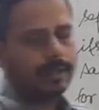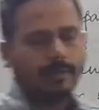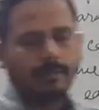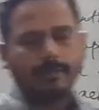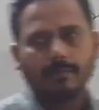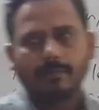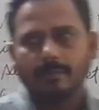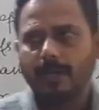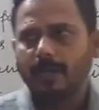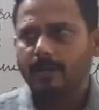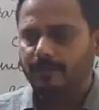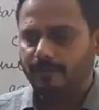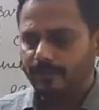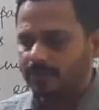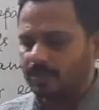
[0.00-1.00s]
But for
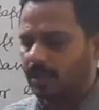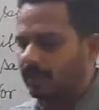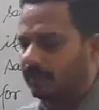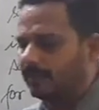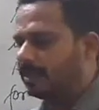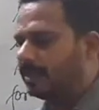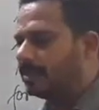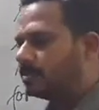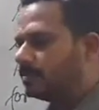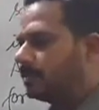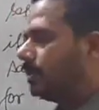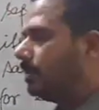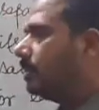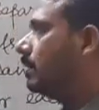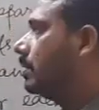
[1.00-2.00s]
solving this
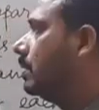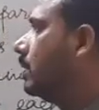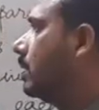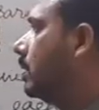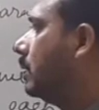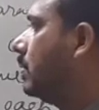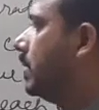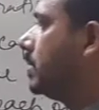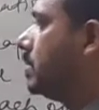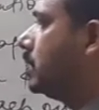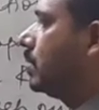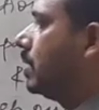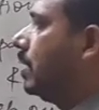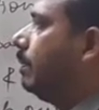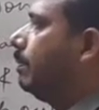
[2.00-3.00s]
one, you need to
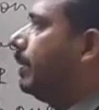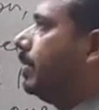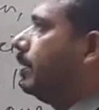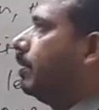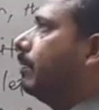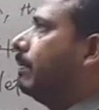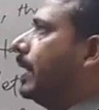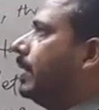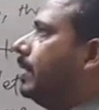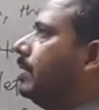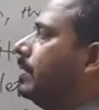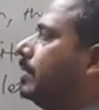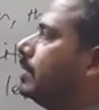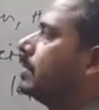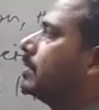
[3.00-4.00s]
keep in your
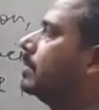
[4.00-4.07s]
mind that